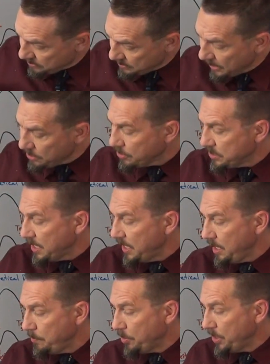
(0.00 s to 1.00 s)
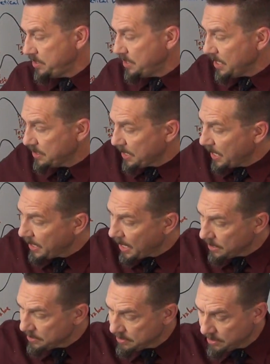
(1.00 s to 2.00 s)
center is 98.6, I
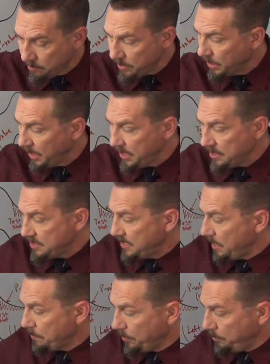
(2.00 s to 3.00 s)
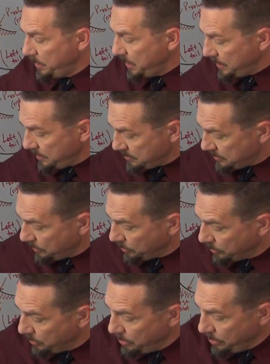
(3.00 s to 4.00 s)
got simulated sample means that
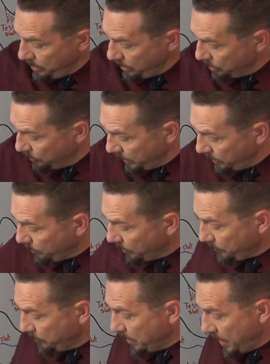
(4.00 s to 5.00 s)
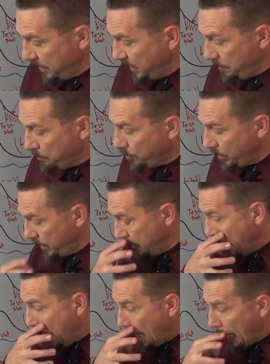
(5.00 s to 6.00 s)
are, you know, anywhere from
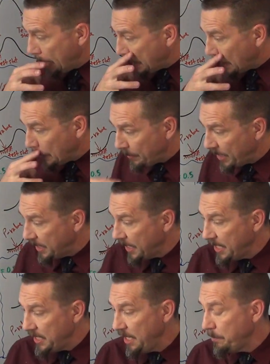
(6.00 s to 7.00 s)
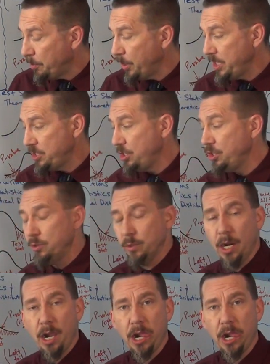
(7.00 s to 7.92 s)
98.9 all the way to 98.2.